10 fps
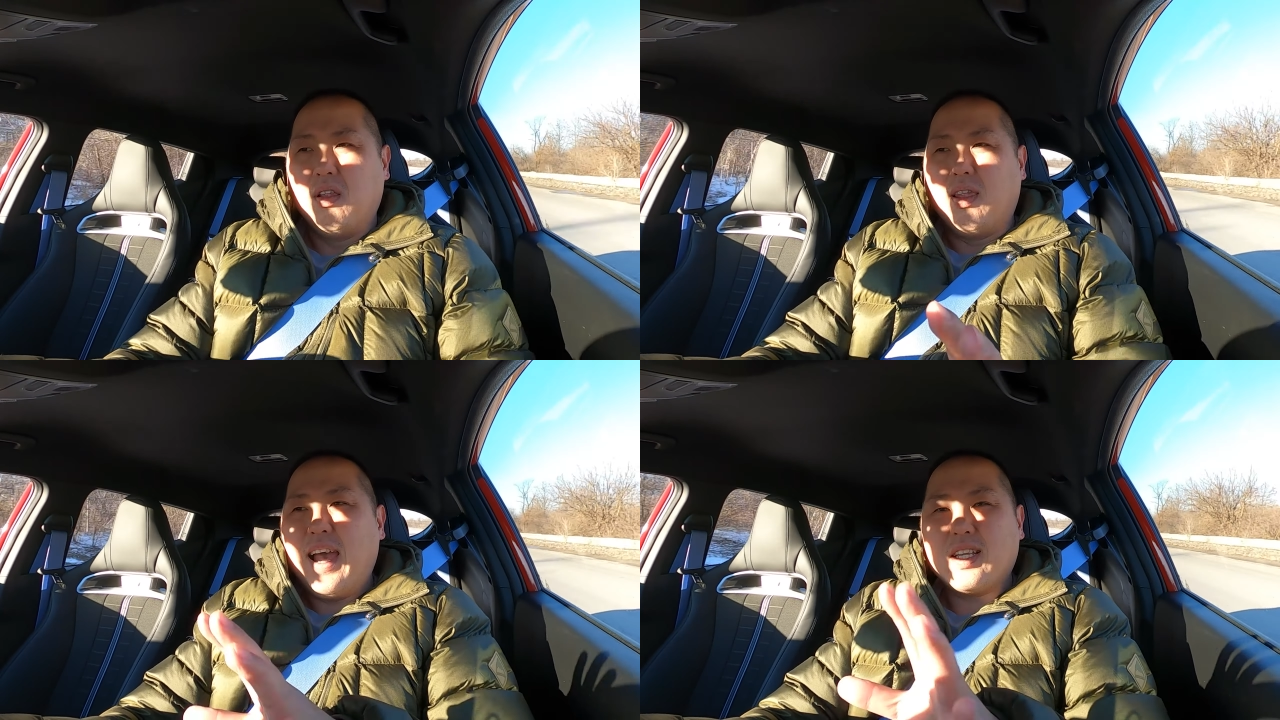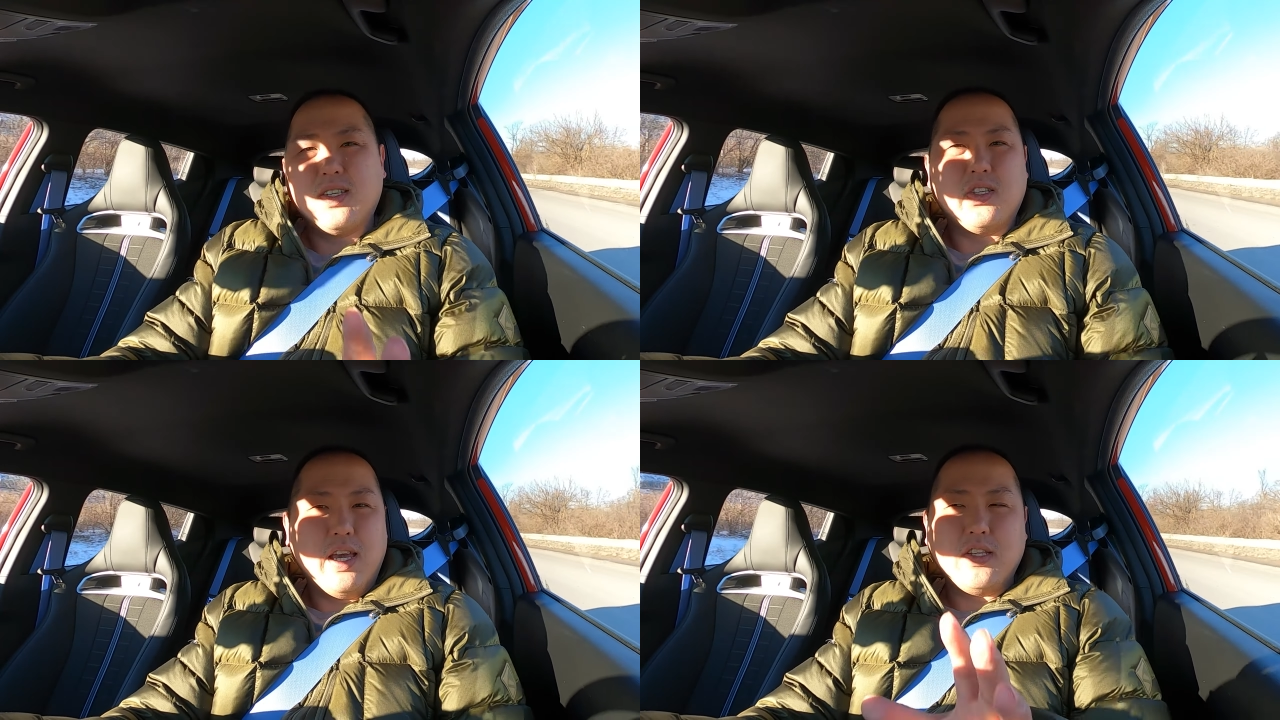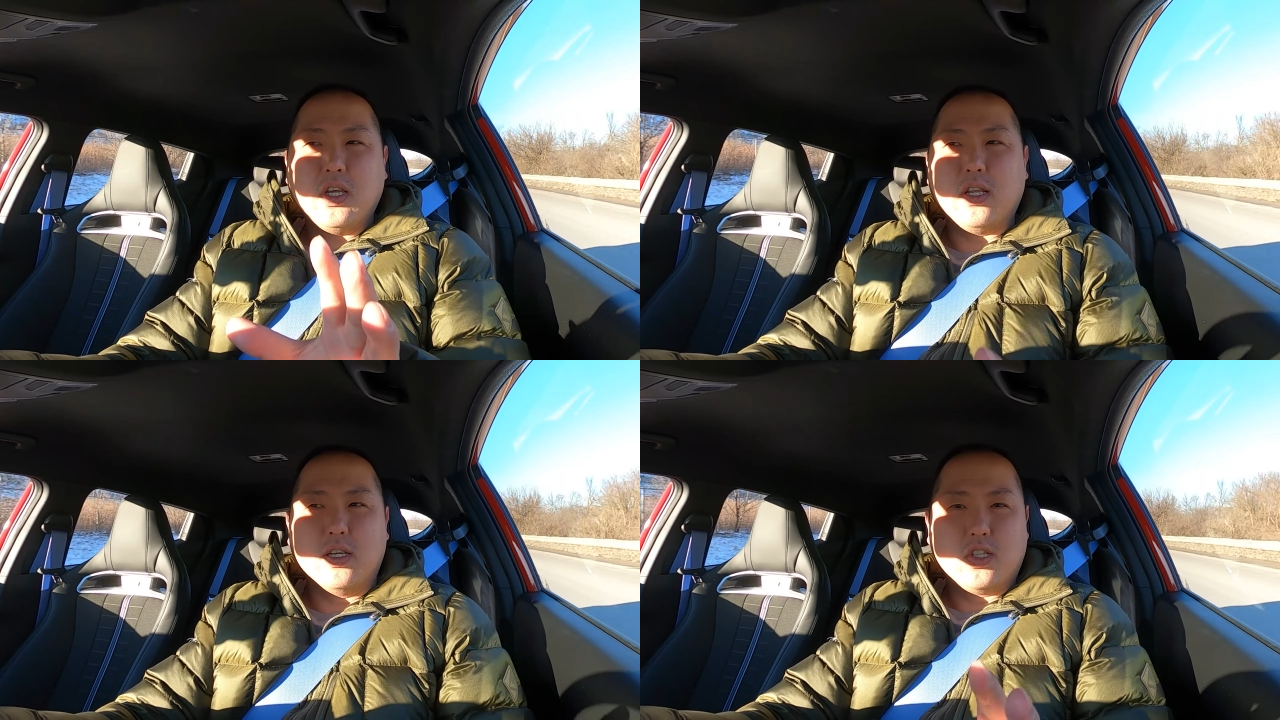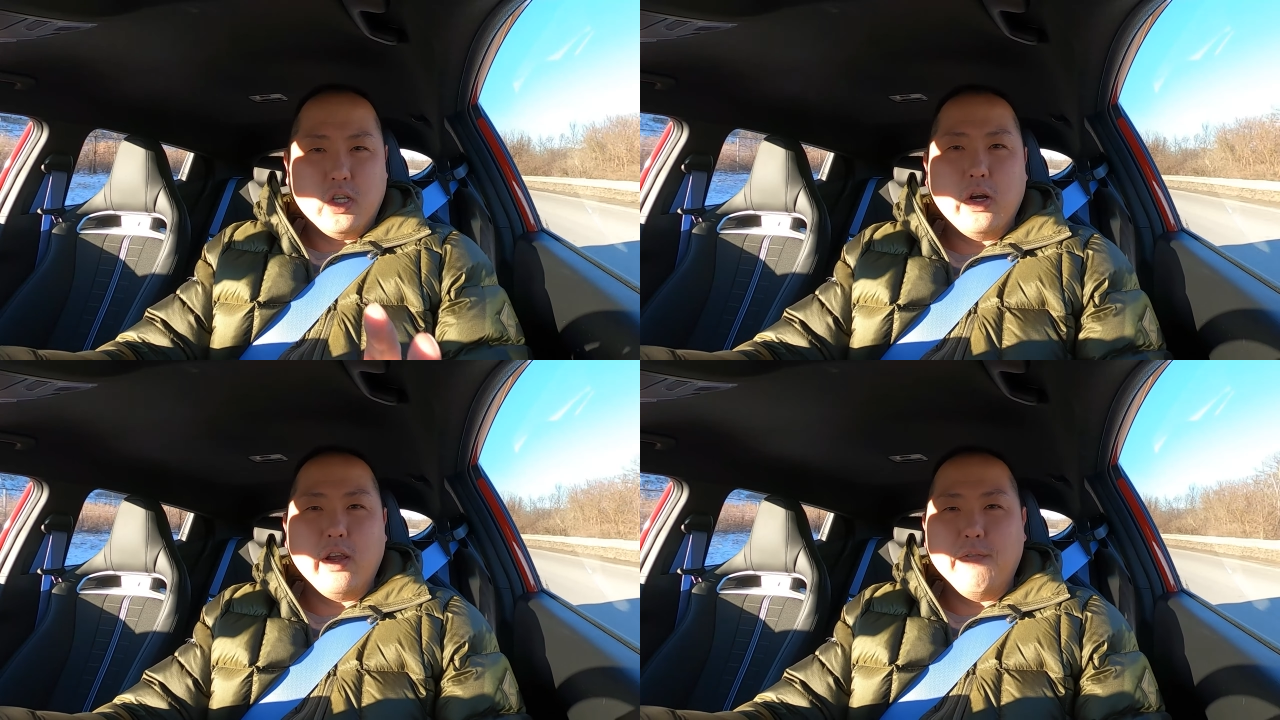lackadaisy the
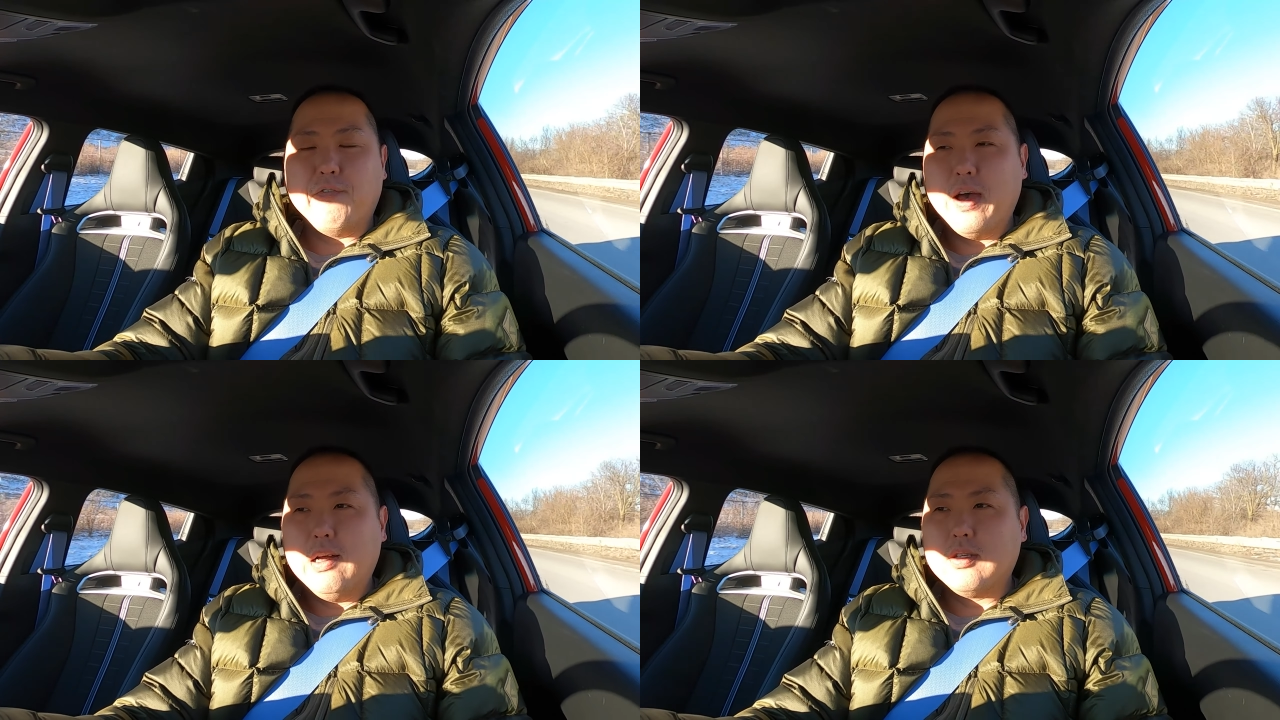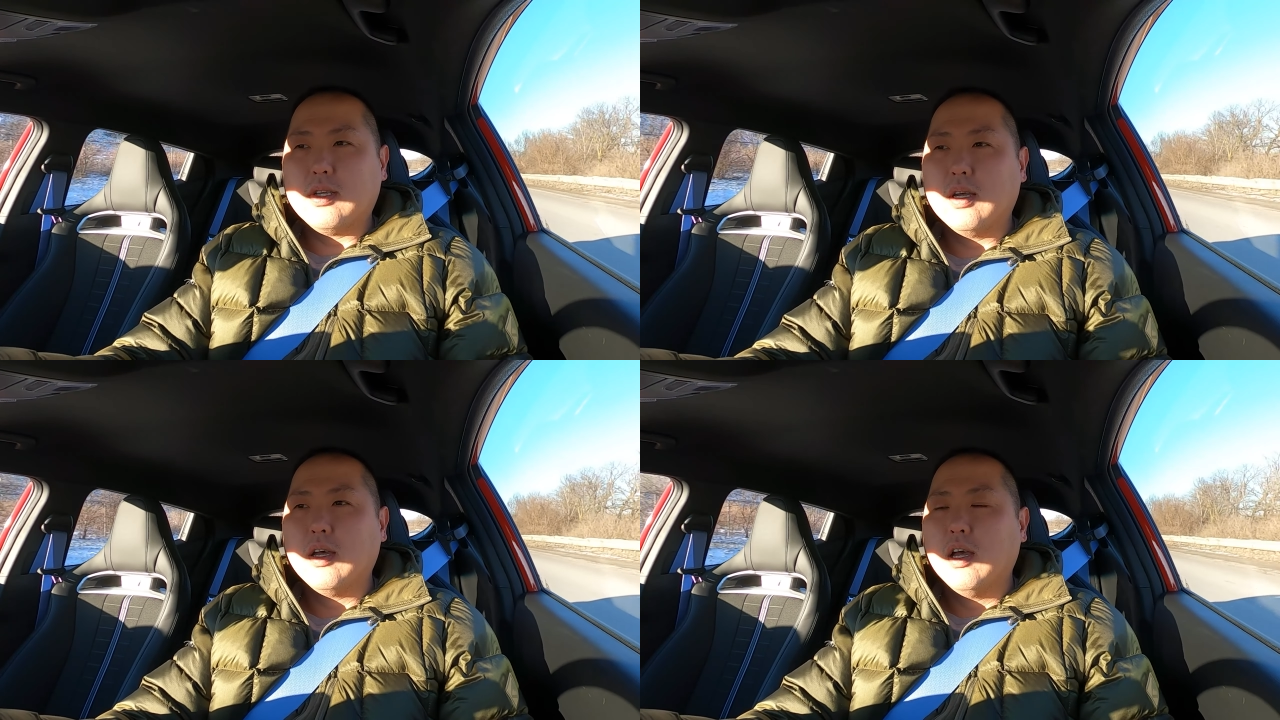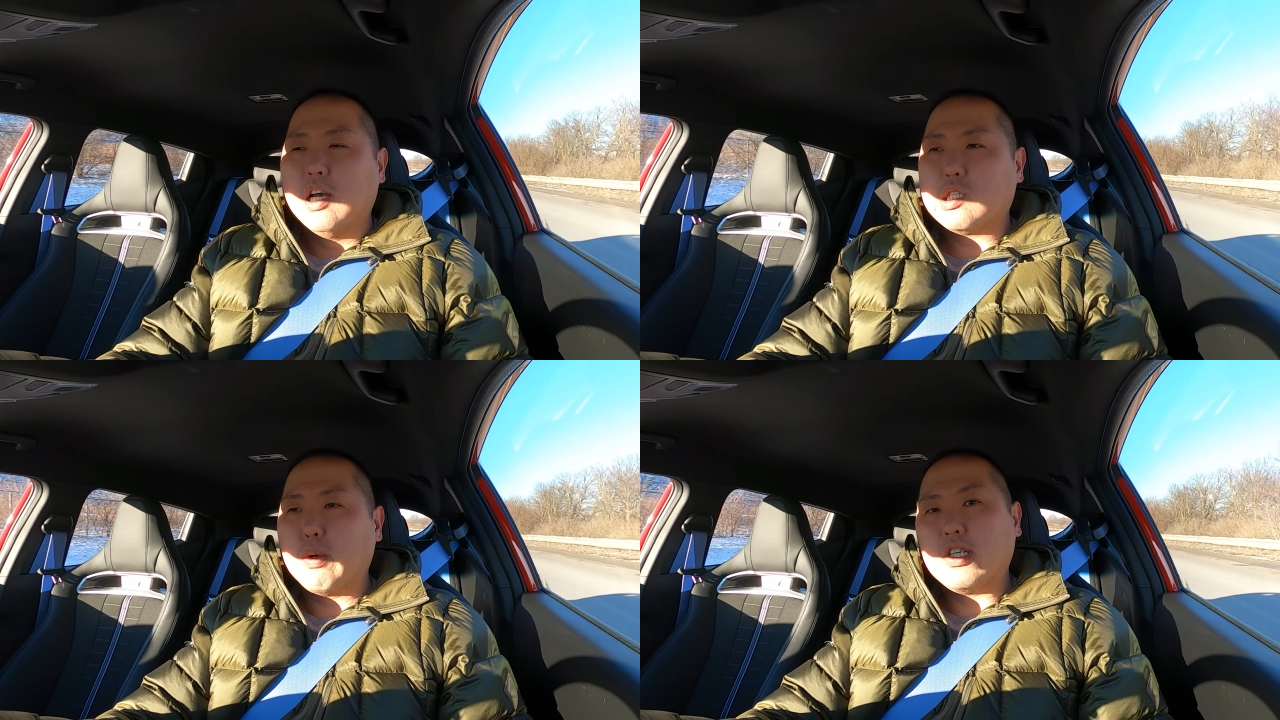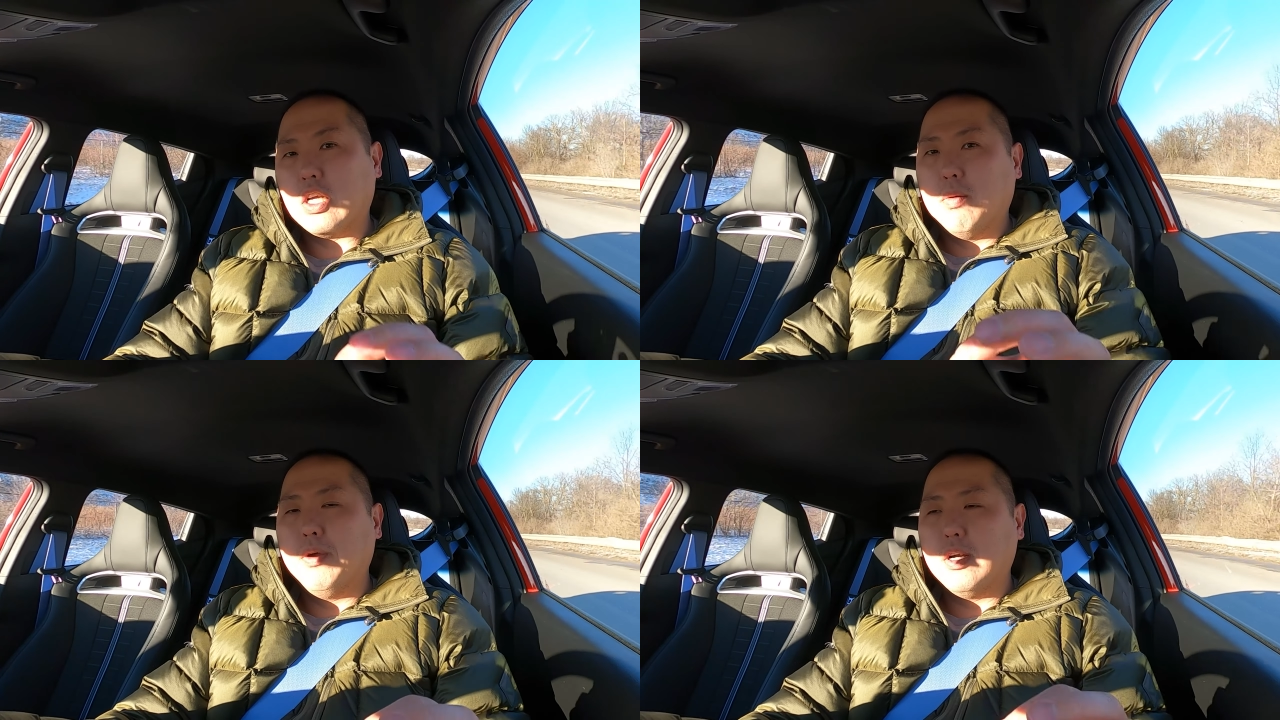steering felt,
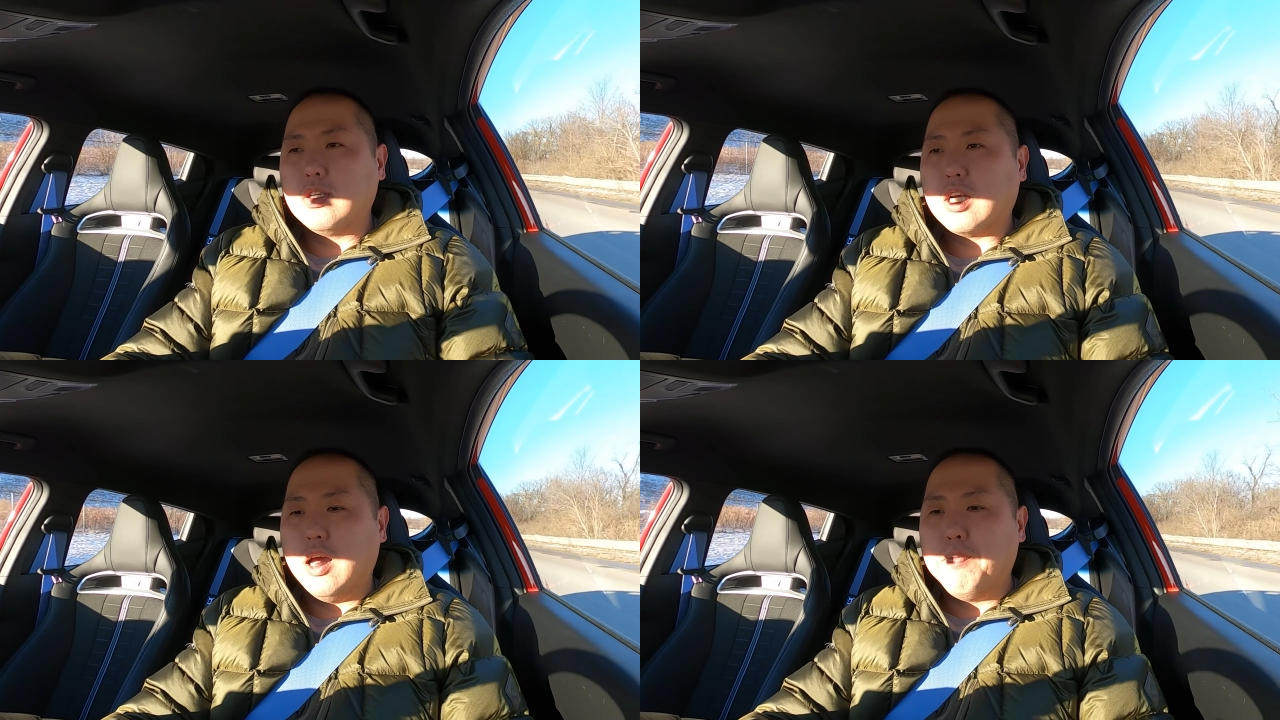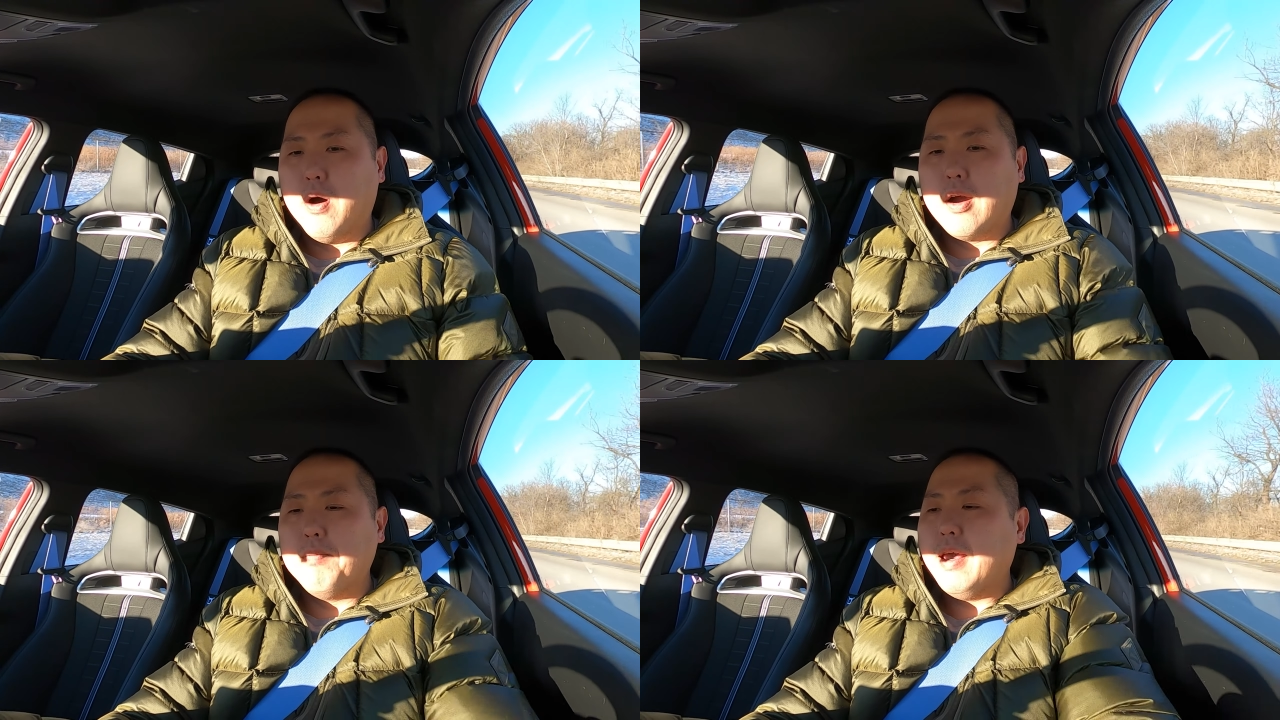especially compared to Type R.